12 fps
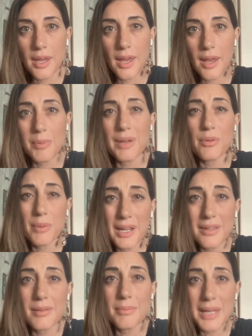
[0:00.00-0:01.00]
and we have a
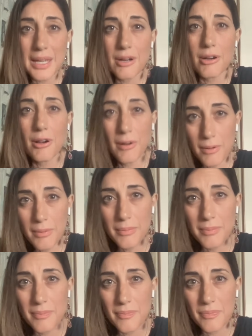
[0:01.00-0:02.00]
right to be in our
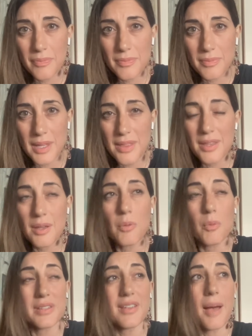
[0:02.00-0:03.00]
home. And
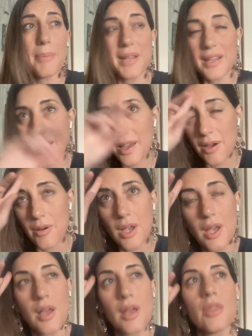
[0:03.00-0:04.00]
what's happening now,
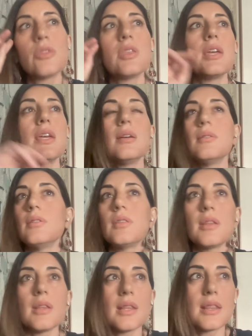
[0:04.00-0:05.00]
the
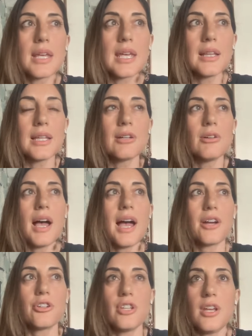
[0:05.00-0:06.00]
illegal
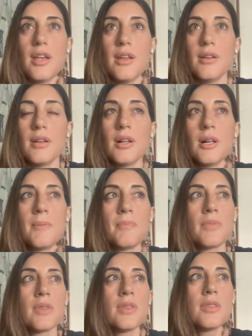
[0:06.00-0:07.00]
action,
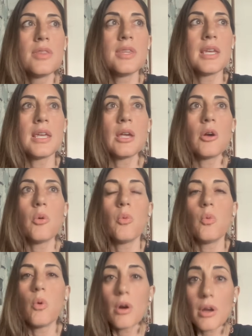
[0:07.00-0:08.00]
the
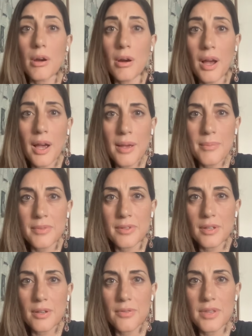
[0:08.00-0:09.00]
war crimes
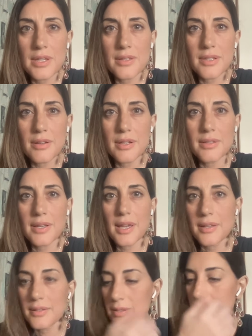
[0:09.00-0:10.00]
of the Azeris
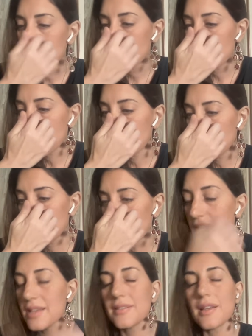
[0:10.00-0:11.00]
against the Armenians,
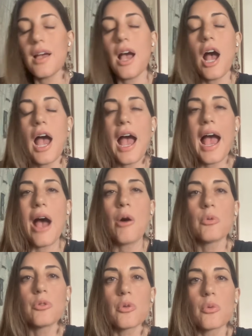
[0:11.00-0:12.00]
it is
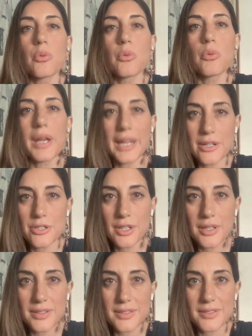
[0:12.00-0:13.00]

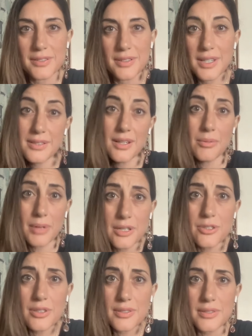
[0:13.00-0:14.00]
outrageous. It's
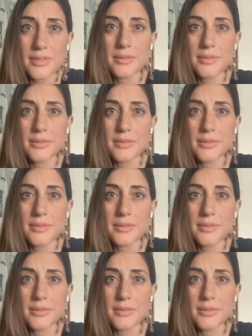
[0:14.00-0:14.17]
outrageous.